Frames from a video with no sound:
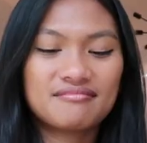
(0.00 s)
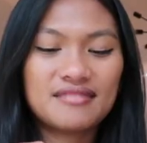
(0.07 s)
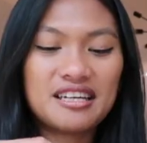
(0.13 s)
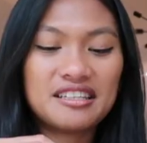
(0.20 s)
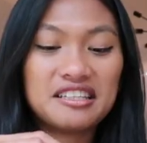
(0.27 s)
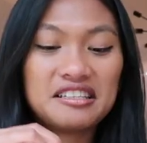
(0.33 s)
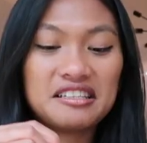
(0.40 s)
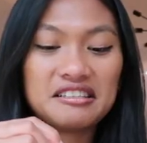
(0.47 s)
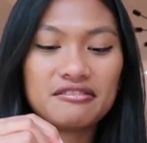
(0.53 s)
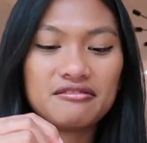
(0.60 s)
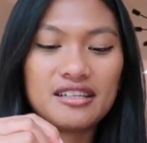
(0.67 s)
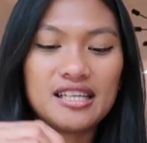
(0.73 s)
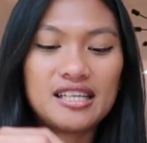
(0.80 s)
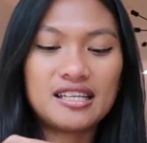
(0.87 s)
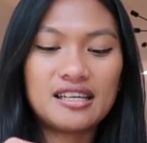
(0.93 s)
I didn't
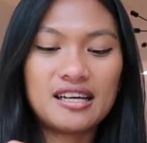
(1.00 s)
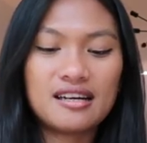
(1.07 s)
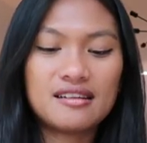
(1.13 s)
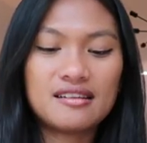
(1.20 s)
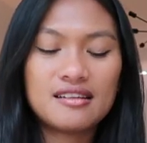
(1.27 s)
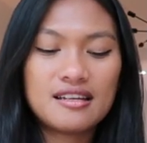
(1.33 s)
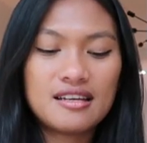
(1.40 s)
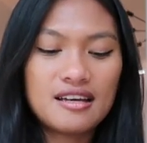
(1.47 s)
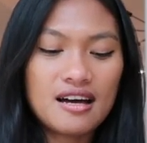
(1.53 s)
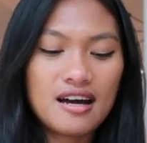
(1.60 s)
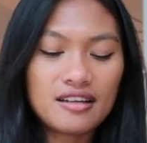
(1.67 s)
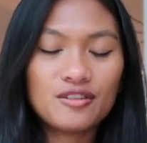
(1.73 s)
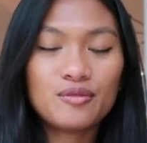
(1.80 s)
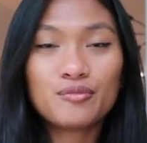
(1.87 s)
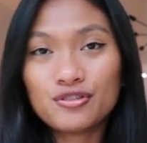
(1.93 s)
really
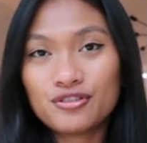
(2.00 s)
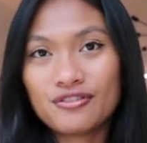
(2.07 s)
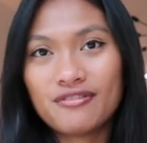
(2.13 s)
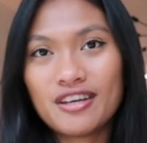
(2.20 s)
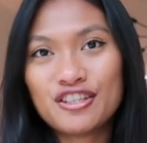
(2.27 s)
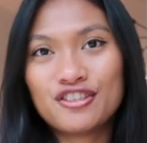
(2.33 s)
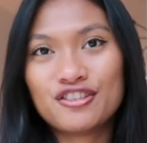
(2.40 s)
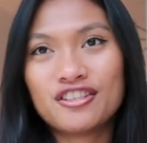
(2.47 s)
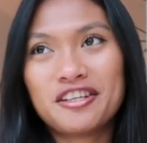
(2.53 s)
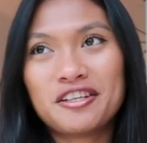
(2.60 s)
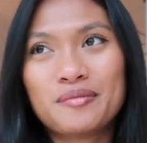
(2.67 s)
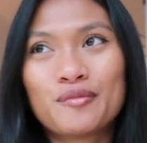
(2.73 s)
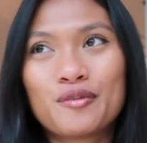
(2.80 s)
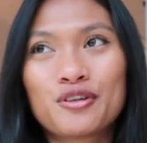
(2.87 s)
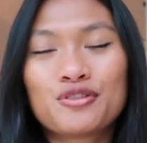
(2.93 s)
had the motivation
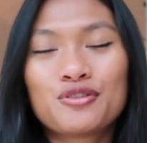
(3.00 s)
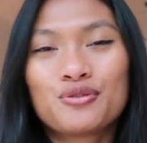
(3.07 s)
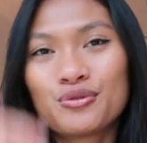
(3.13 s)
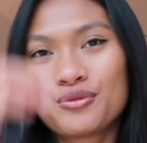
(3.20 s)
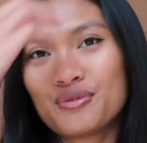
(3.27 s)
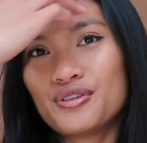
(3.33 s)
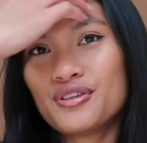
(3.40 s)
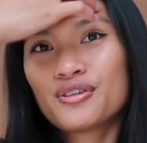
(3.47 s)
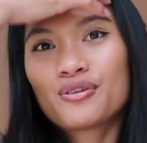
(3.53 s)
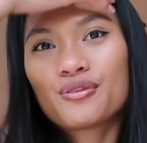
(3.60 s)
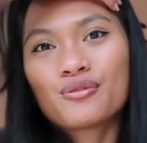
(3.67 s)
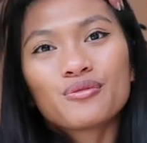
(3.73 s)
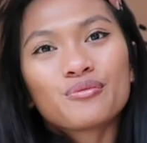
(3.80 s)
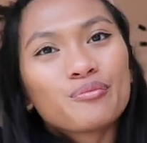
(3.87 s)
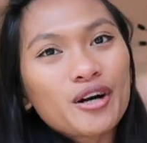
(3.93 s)
anymore to, you
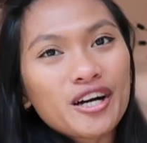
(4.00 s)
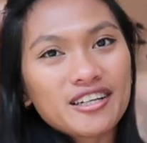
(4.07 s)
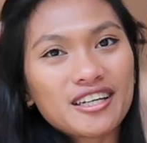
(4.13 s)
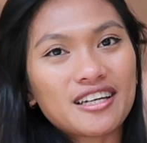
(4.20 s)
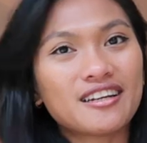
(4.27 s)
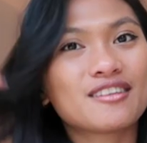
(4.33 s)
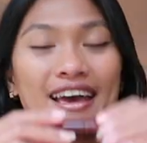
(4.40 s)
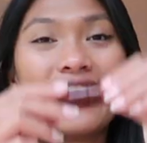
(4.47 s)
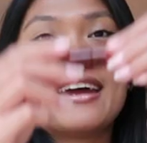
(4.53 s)
know, market it.